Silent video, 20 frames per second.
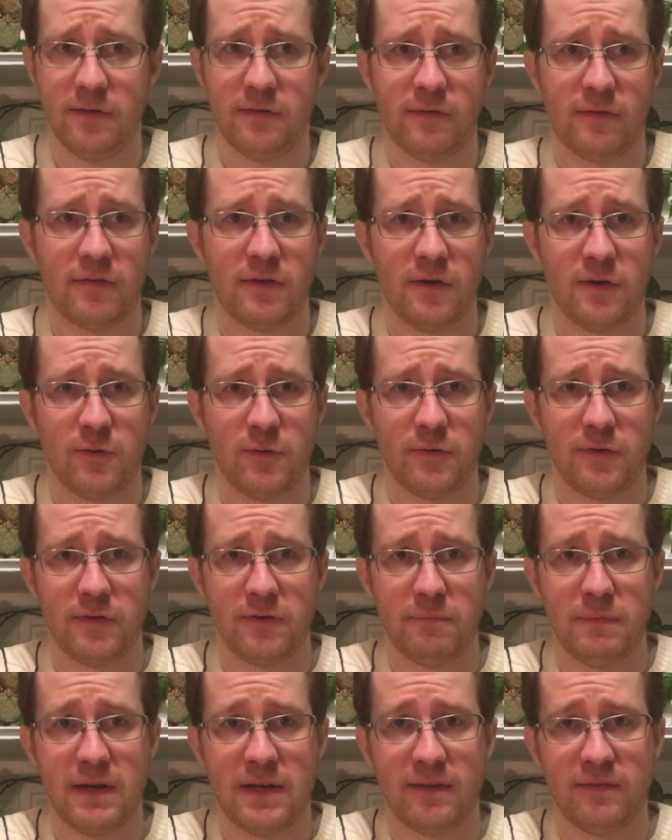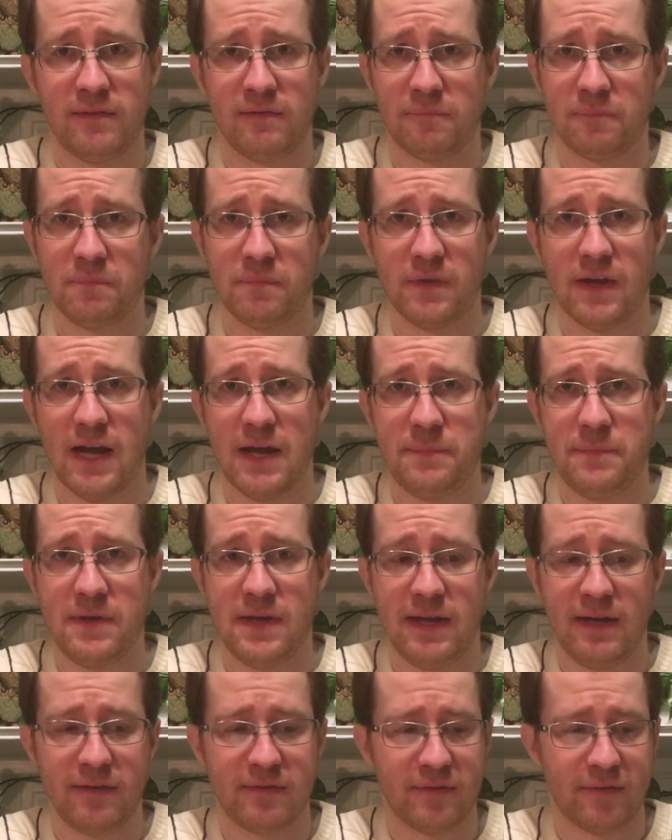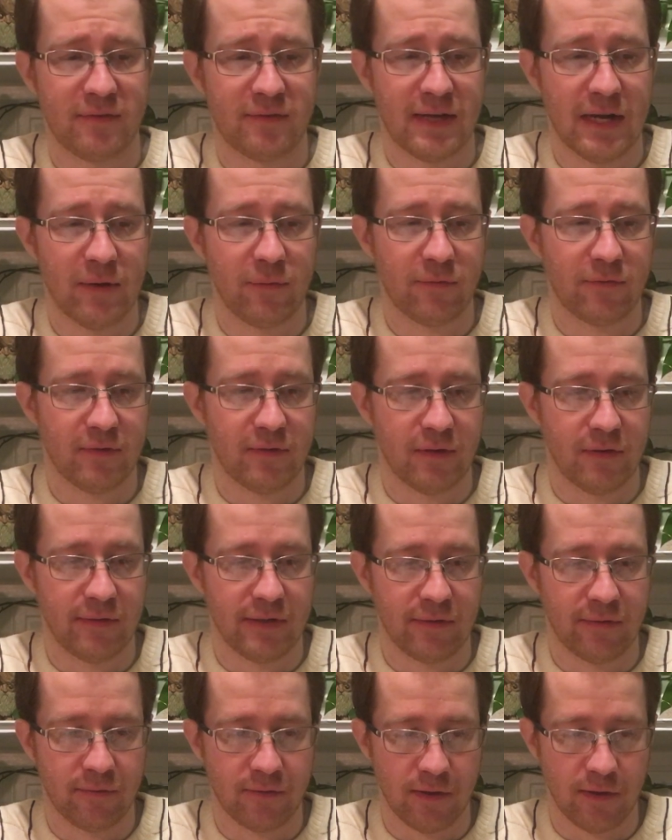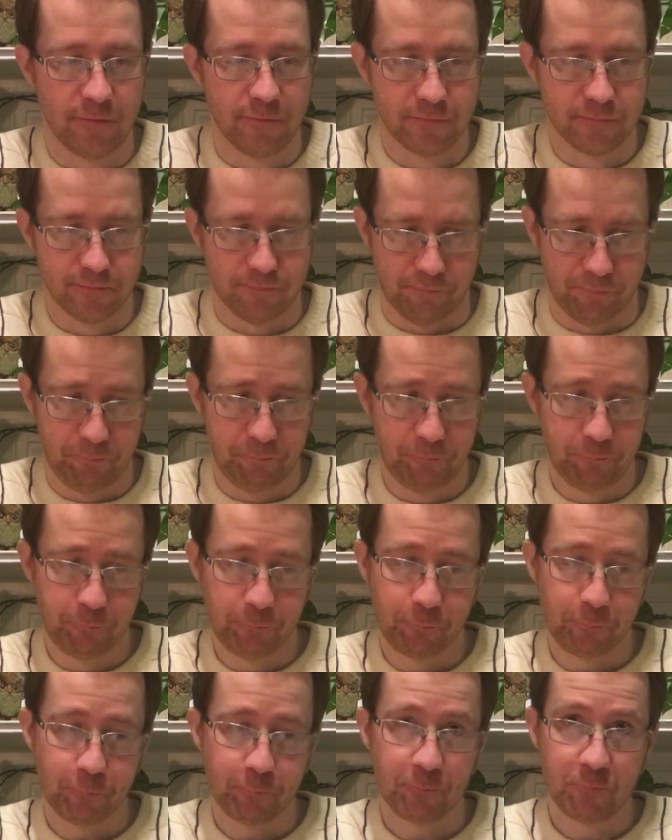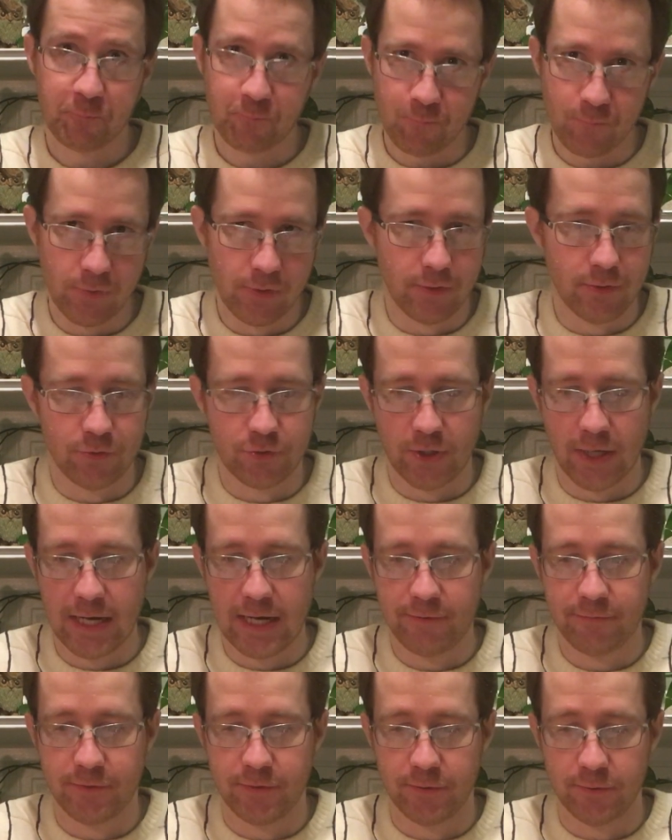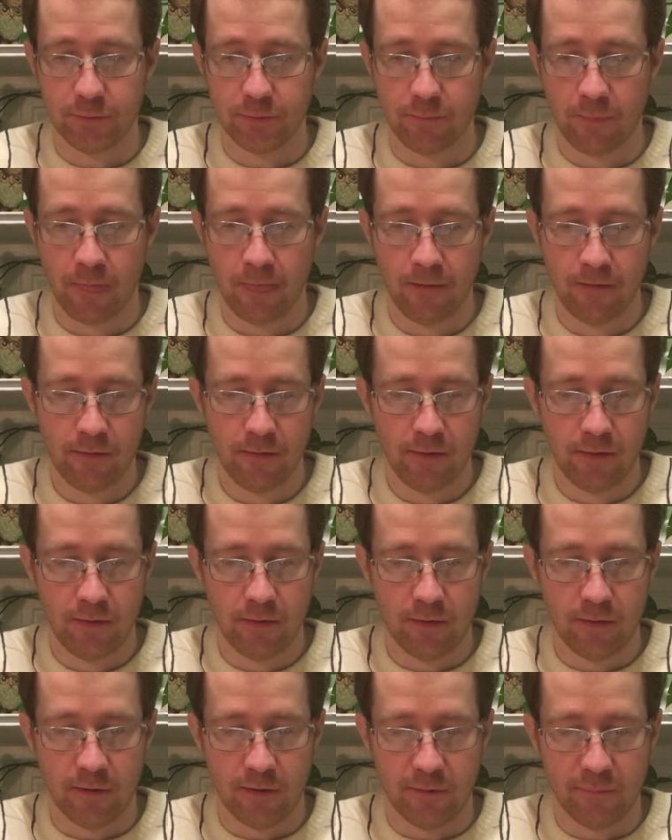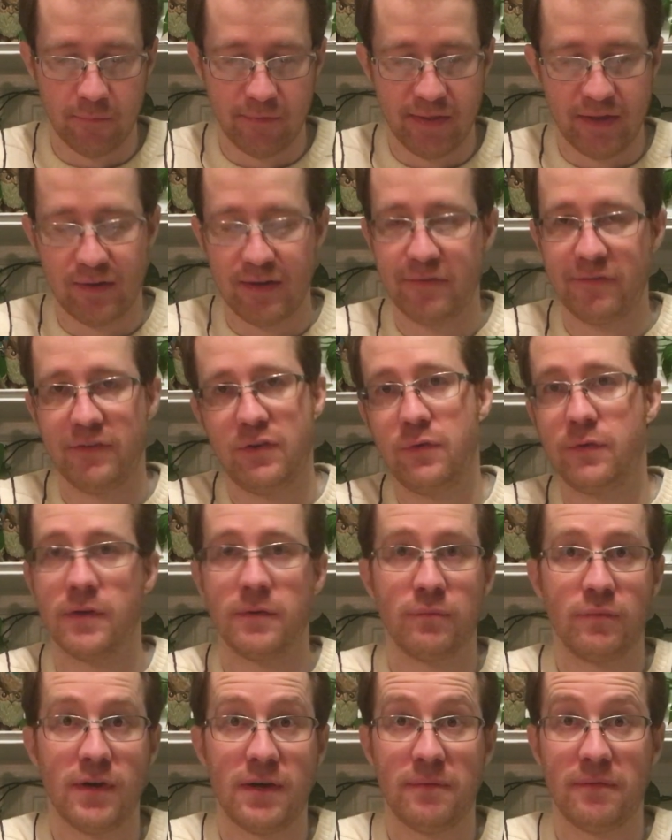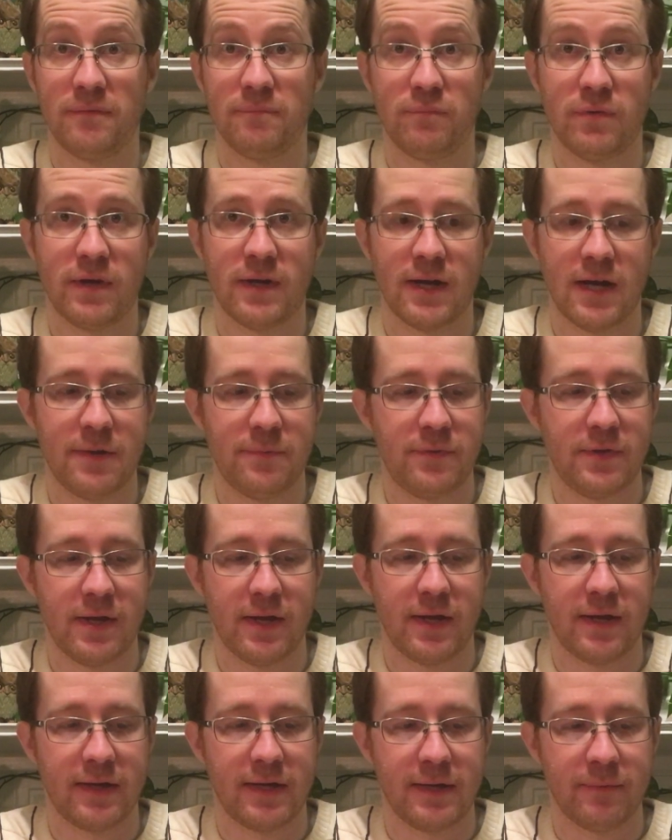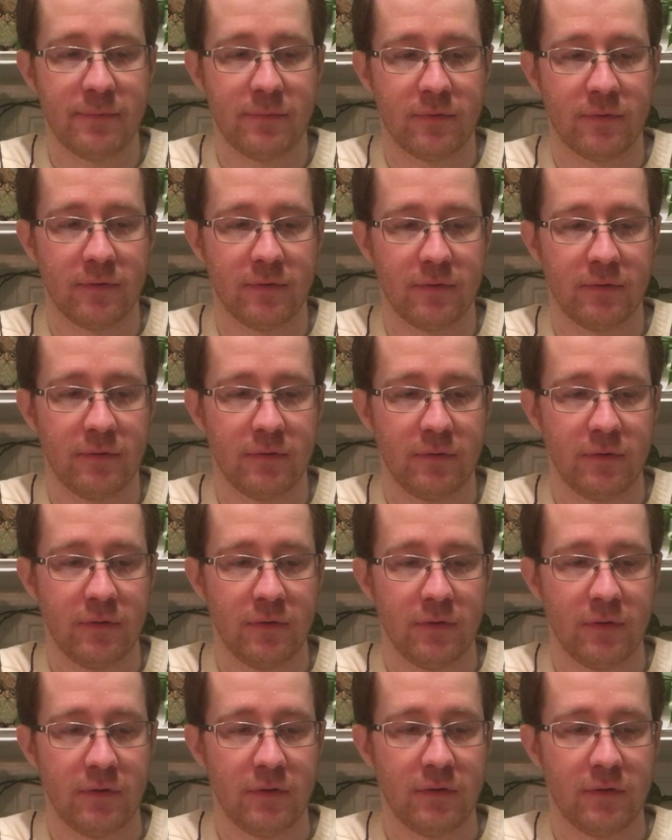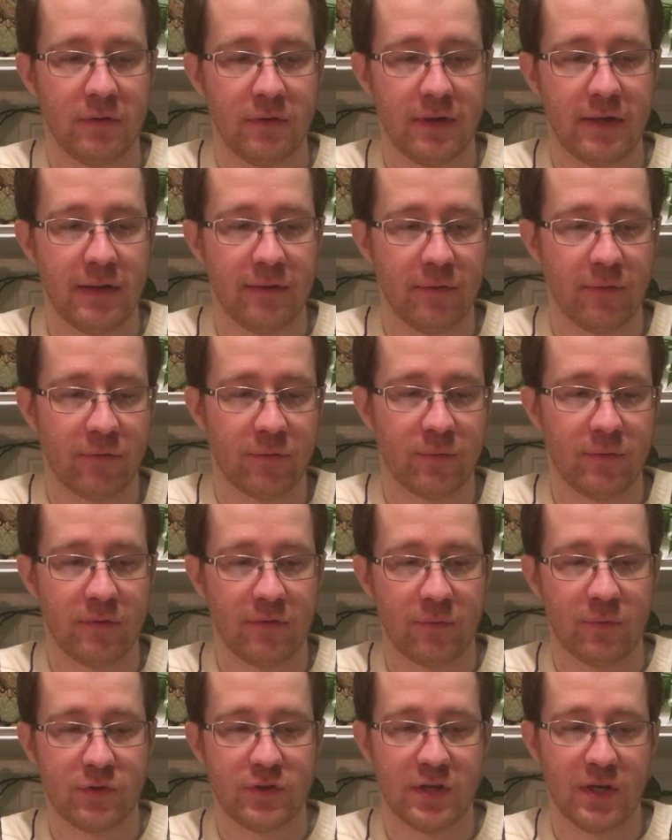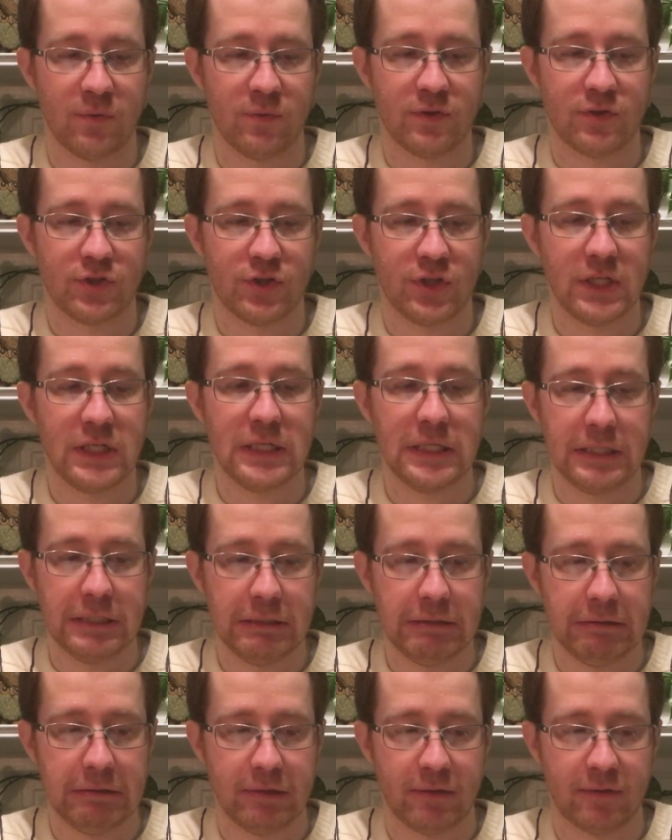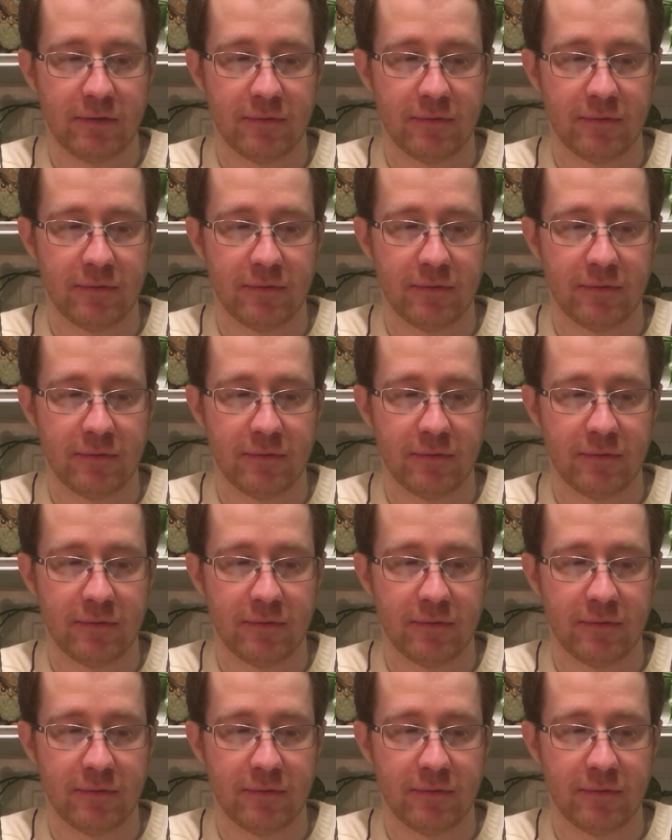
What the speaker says: So they're making IPAs and stouts and all that stuff, because you have to. They don't even do their Brett IPA anymore, or any of those ones, which I wish they did.